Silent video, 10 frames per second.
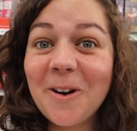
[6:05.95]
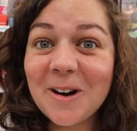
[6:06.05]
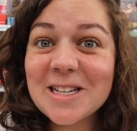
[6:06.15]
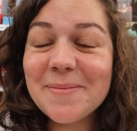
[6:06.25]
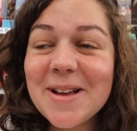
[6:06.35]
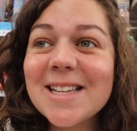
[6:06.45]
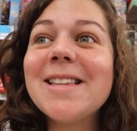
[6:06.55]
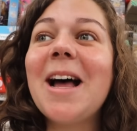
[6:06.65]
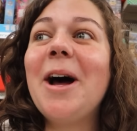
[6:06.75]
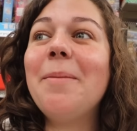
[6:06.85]
Christmas.
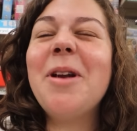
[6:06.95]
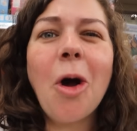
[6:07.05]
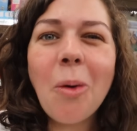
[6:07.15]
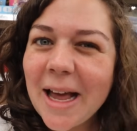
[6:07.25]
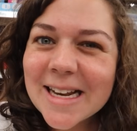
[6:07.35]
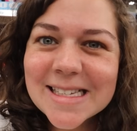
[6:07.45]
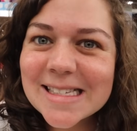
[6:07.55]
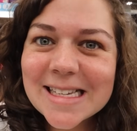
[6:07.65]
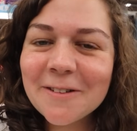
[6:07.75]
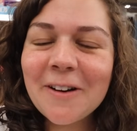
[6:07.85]
Um, not quite as
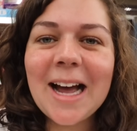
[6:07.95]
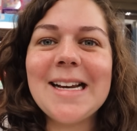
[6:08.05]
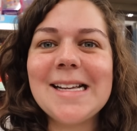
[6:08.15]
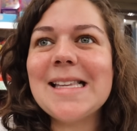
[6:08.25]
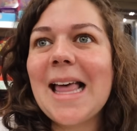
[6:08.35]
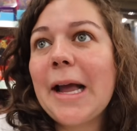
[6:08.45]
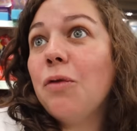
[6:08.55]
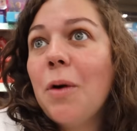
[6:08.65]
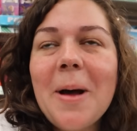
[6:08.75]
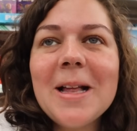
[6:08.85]
easy to find as like
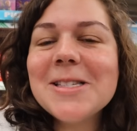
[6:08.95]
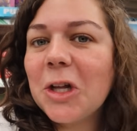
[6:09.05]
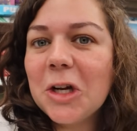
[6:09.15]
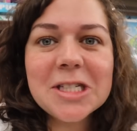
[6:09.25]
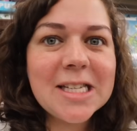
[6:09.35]
Rapunzel or